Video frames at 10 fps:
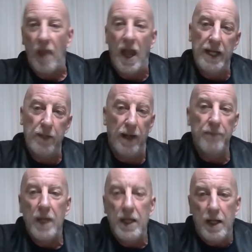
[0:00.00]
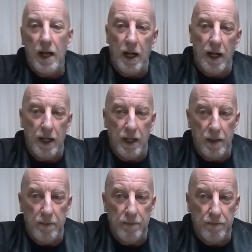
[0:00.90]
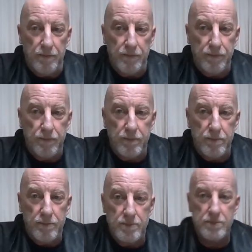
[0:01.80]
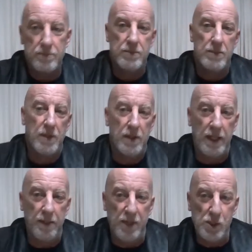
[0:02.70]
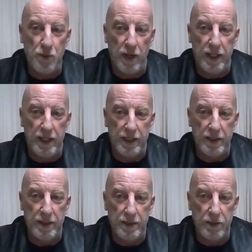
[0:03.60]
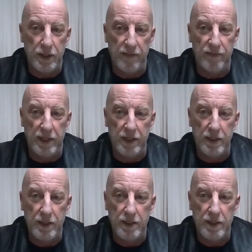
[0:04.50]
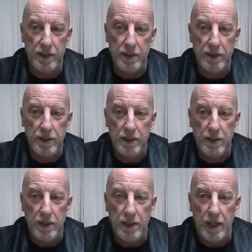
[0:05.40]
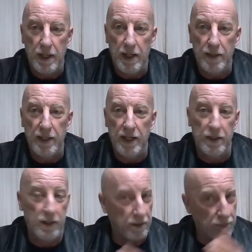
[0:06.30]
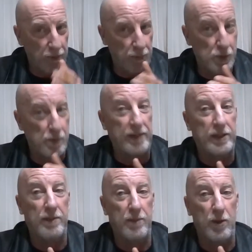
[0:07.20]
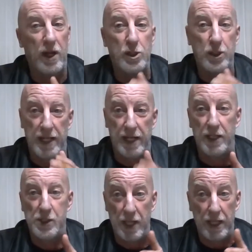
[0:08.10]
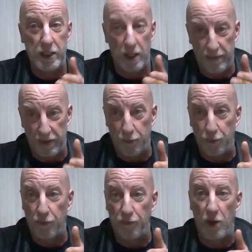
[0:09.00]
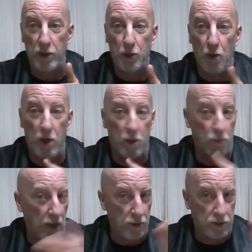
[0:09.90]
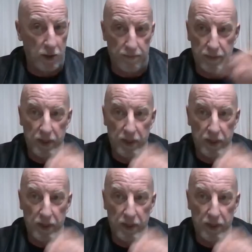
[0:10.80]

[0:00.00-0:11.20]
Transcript: Anyway, um, Eat Me's writing, good evening. And then with respect to immigration, Danny is saying, come in through the front door. Welcome.